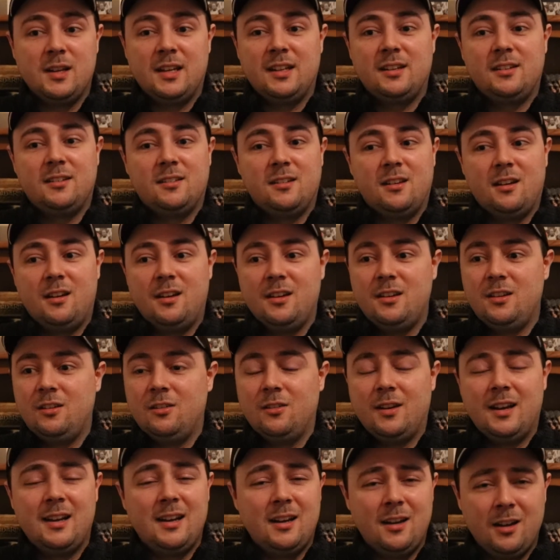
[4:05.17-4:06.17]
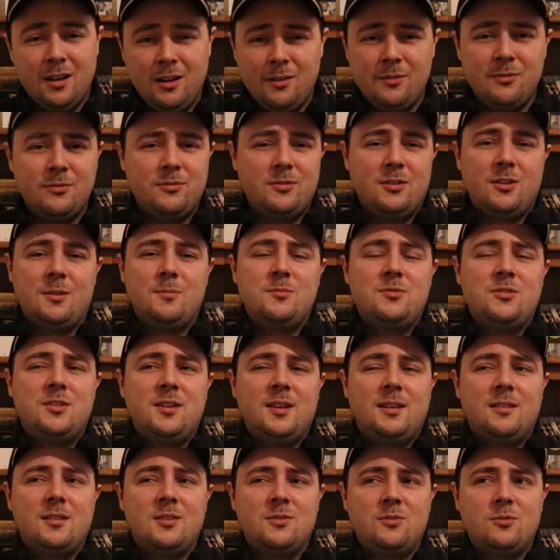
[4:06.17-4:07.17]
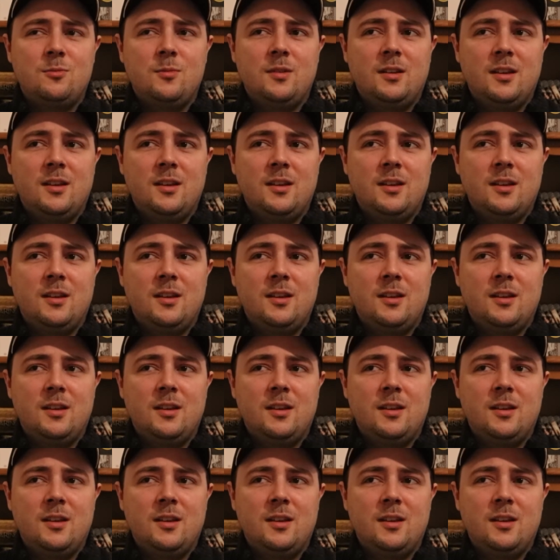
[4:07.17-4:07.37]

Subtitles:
And you know, I love seeing this film